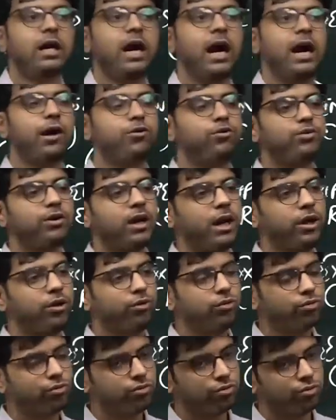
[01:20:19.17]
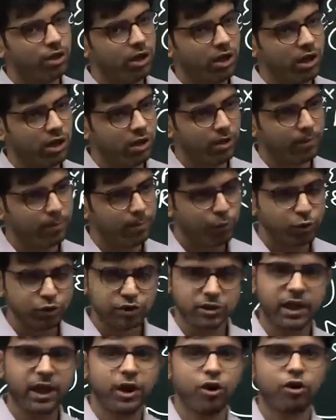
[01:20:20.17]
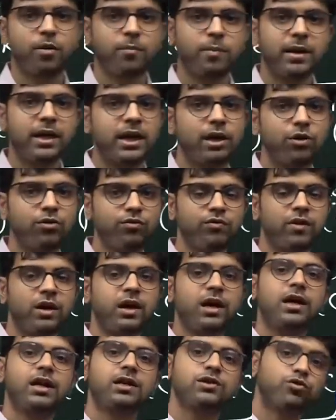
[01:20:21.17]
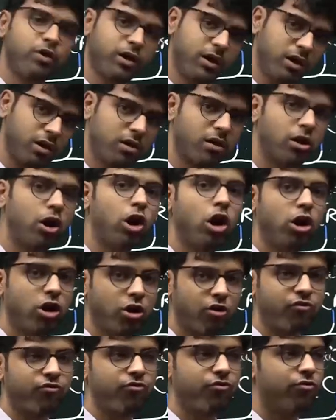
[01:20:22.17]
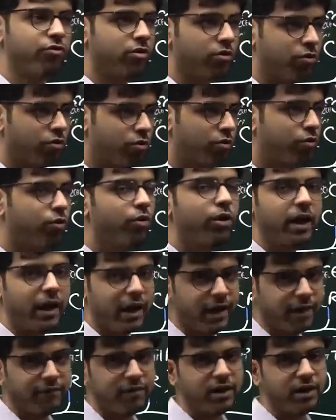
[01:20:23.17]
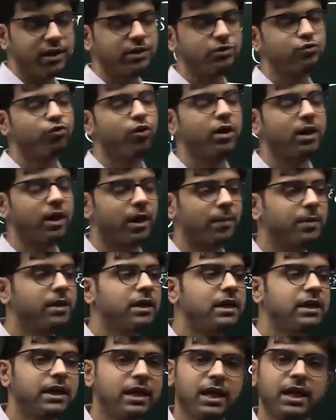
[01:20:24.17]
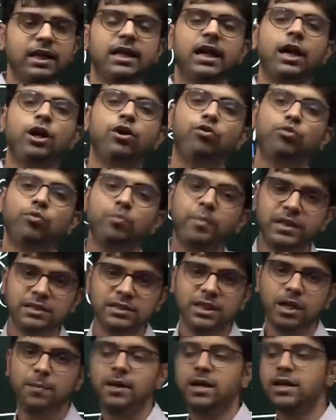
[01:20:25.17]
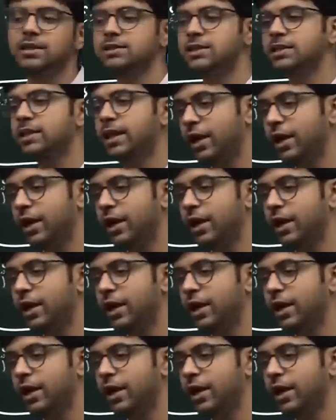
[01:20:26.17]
and who try to push the economy down when it is going a lot of odrai, when it is going up. Okay, there are two major players in the